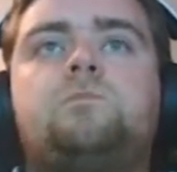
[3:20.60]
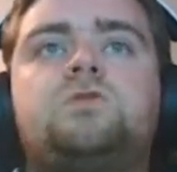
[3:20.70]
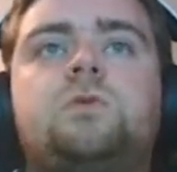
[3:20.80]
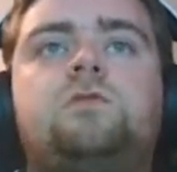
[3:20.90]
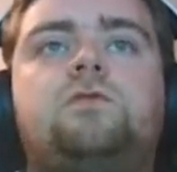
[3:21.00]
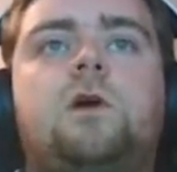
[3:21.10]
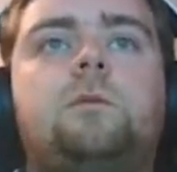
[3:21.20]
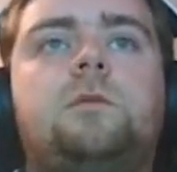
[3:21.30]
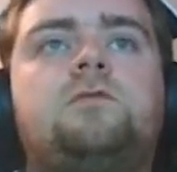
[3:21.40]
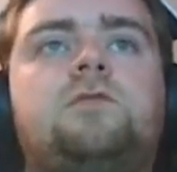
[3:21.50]
So we've
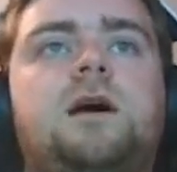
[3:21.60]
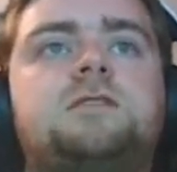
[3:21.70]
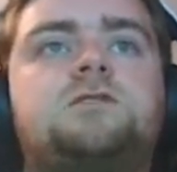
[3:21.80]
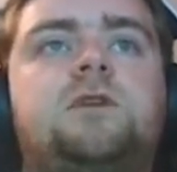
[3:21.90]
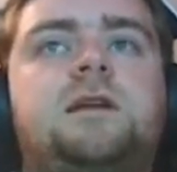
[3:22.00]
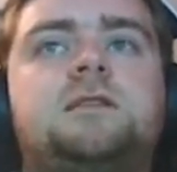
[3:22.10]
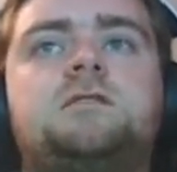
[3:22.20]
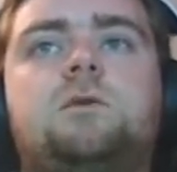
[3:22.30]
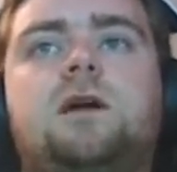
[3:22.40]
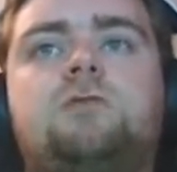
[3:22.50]
firm and fast greens,
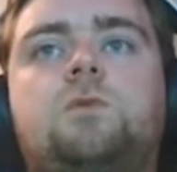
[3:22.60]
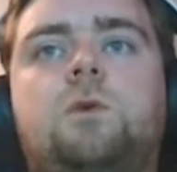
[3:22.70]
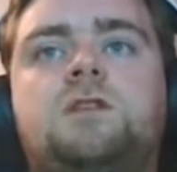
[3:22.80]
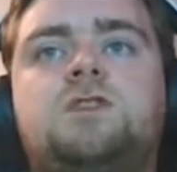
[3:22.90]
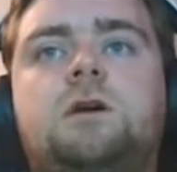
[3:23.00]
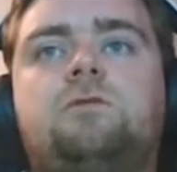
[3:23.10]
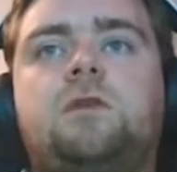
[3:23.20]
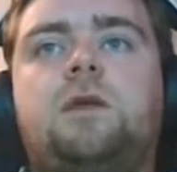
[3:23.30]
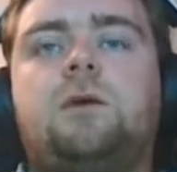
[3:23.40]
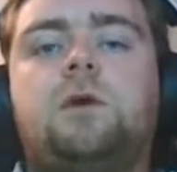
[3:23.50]
so we'll have to watch out
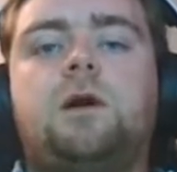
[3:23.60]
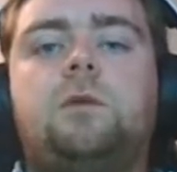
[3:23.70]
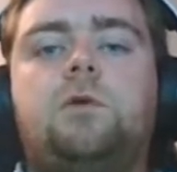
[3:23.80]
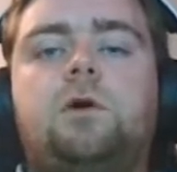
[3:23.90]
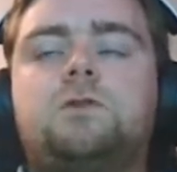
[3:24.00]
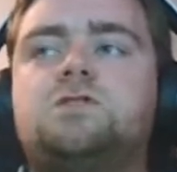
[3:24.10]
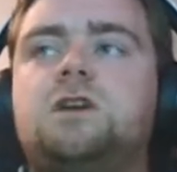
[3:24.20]
for that with our approach shots.